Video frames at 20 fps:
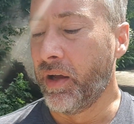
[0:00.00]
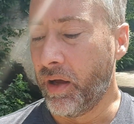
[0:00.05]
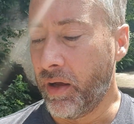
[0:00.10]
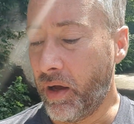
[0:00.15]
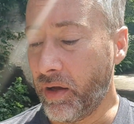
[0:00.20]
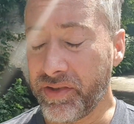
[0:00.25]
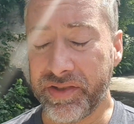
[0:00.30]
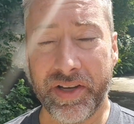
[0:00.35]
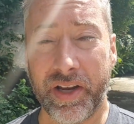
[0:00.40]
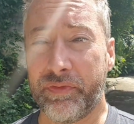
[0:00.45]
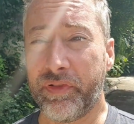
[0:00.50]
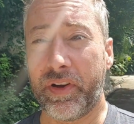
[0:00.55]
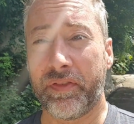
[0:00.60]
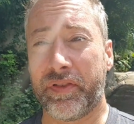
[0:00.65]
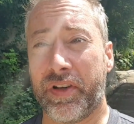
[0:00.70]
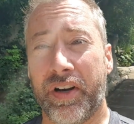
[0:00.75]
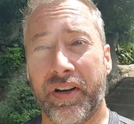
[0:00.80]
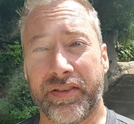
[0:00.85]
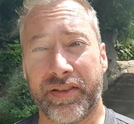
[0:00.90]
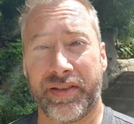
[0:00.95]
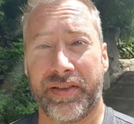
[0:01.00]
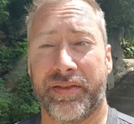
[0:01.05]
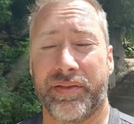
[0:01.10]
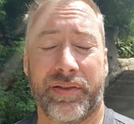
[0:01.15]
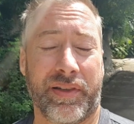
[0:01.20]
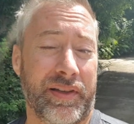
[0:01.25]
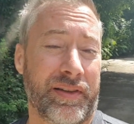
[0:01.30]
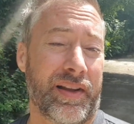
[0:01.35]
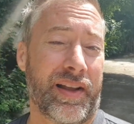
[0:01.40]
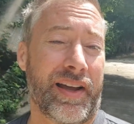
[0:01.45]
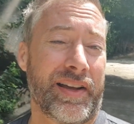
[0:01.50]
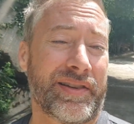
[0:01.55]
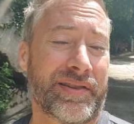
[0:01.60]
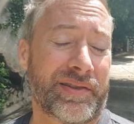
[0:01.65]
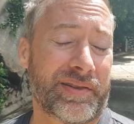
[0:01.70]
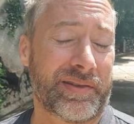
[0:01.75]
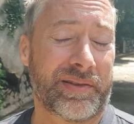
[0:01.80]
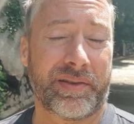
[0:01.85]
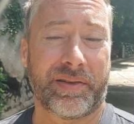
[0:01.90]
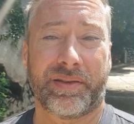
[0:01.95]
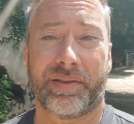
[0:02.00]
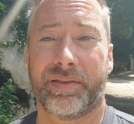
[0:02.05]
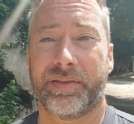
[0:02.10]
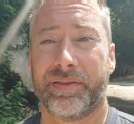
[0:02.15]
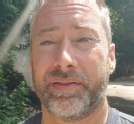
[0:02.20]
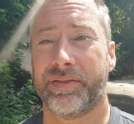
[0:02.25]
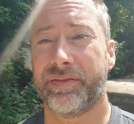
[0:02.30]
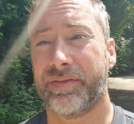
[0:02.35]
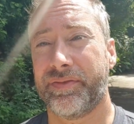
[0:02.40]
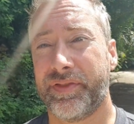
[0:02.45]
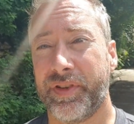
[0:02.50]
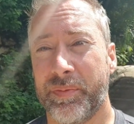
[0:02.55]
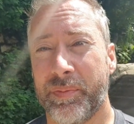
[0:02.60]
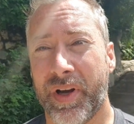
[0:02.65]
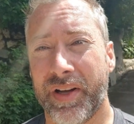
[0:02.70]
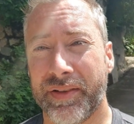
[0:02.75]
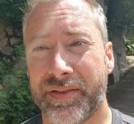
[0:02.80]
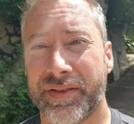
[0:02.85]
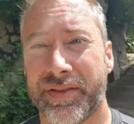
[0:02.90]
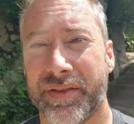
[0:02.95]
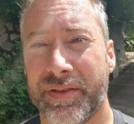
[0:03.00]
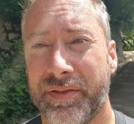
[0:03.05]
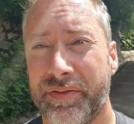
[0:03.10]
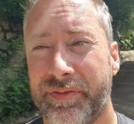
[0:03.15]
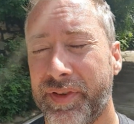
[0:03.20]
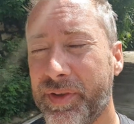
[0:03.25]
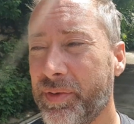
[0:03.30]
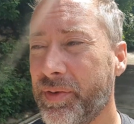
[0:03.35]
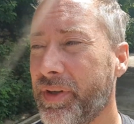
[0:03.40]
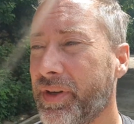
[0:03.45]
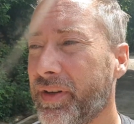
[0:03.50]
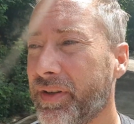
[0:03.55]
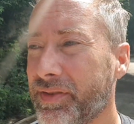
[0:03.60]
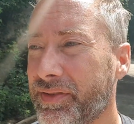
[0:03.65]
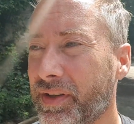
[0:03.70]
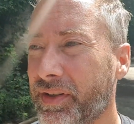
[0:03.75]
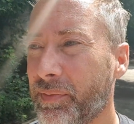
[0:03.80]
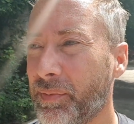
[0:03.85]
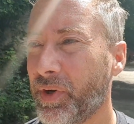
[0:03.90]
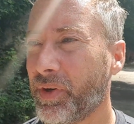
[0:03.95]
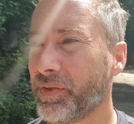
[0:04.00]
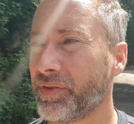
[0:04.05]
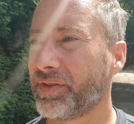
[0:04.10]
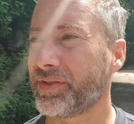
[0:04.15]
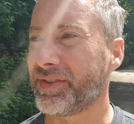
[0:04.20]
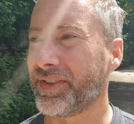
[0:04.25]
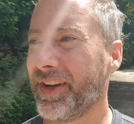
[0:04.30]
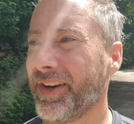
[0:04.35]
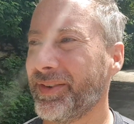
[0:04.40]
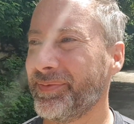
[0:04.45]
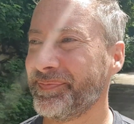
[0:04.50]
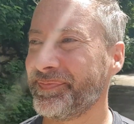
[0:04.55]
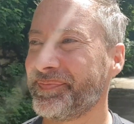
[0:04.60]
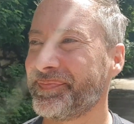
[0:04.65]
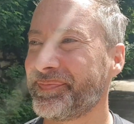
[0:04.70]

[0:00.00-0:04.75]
All the stuff I've learned in the last few months or a few years at the most. So